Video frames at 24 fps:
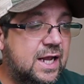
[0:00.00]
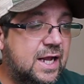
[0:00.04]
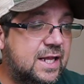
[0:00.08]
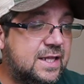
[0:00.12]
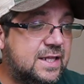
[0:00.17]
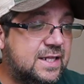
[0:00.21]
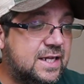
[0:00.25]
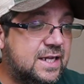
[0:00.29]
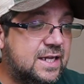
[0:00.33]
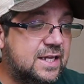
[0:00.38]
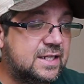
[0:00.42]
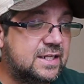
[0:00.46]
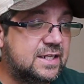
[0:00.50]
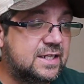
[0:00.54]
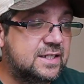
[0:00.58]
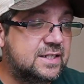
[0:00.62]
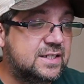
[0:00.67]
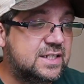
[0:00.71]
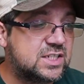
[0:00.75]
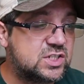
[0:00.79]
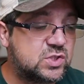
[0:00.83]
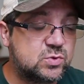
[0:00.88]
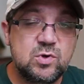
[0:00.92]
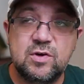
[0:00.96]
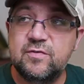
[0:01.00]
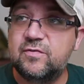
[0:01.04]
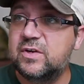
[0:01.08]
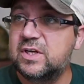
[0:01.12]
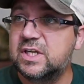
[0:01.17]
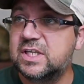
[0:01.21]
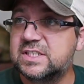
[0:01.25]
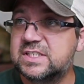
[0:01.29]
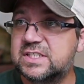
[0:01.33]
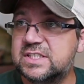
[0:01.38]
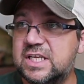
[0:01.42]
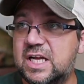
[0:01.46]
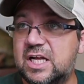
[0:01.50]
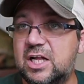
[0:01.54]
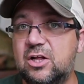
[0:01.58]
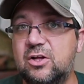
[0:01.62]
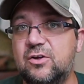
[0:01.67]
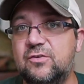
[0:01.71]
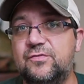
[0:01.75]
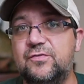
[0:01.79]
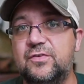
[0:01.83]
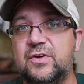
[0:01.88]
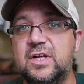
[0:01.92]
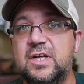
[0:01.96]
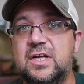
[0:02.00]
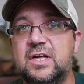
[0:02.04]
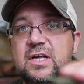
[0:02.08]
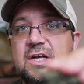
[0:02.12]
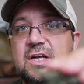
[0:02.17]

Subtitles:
And then the swivel itself